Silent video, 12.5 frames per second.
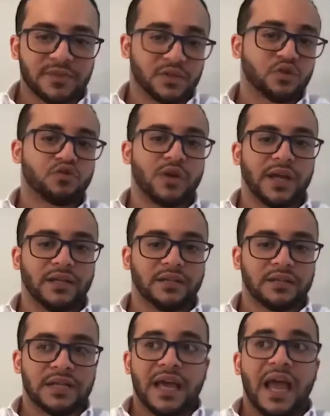to try it.
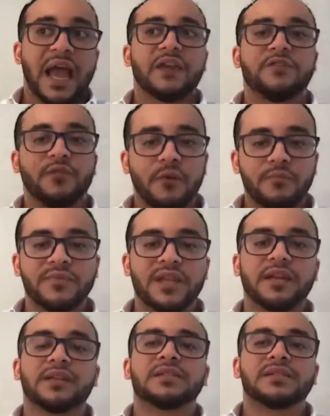And from
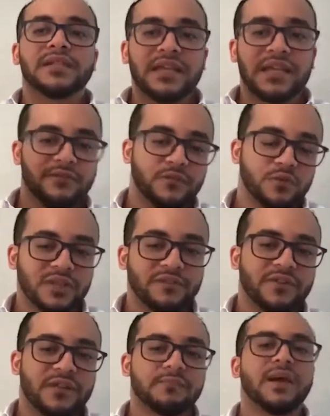then they give you the
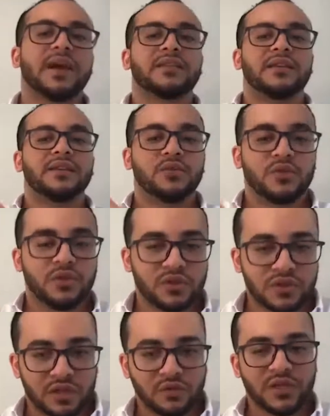feedback, then you
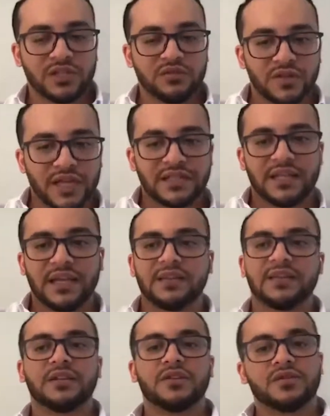start to iterate, and
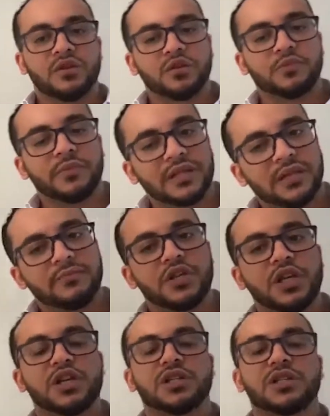then you start to make some
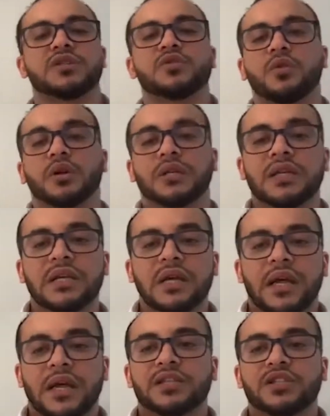changes and so on.
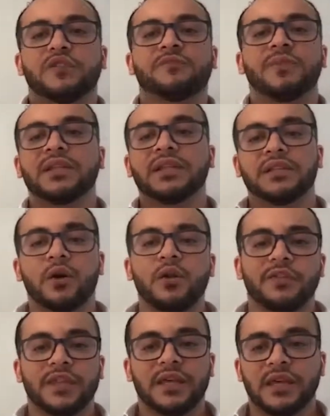And instead of building the
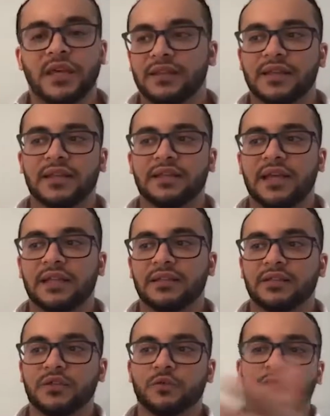whole thing and then at the end
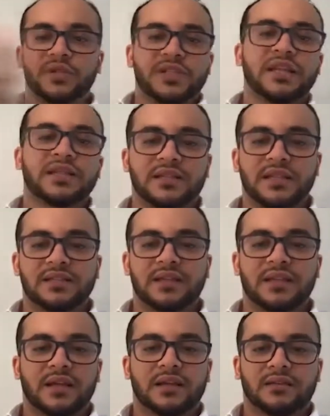you present it and say
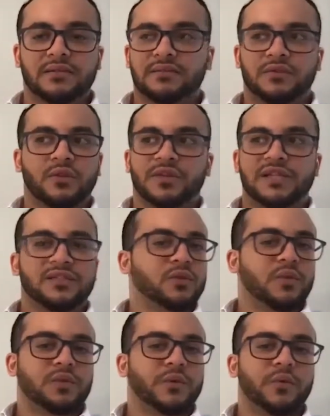like, no, that's not
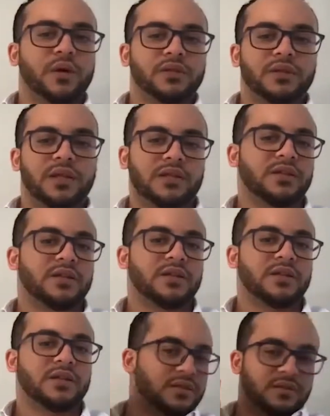what we want, and
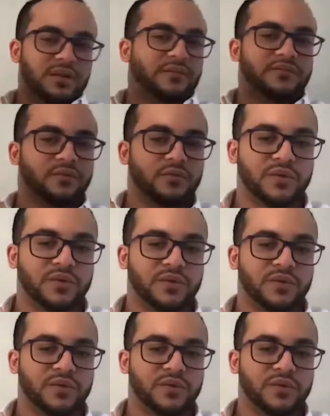you have to waste it.